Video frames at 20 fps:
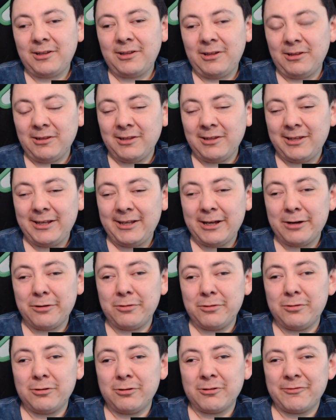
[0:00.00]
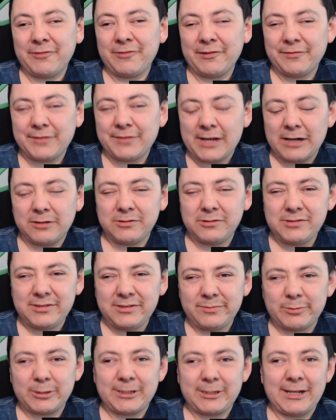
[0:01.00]
Leo, or fifth
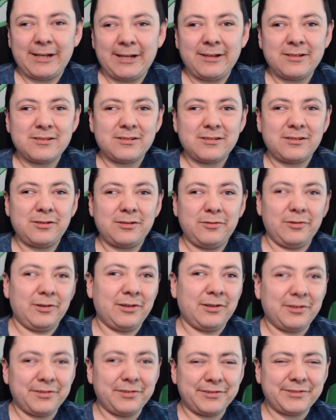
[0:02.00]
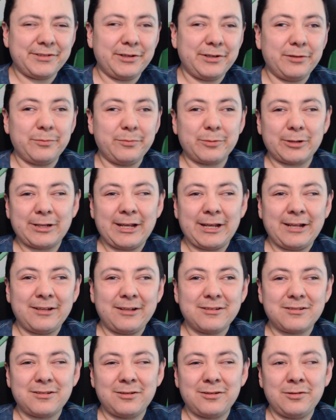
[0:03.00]
house, pertains to
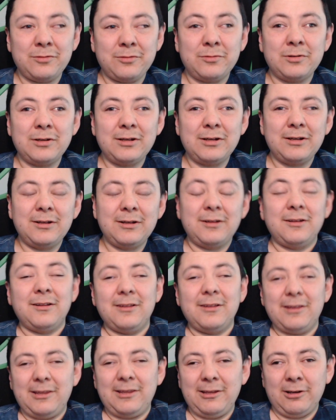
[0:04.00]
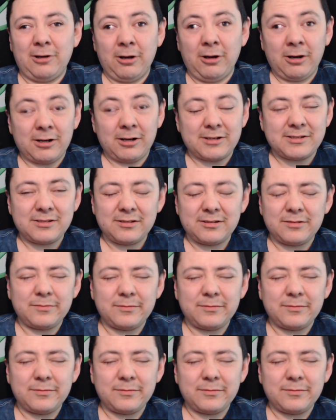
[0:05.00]
the arts,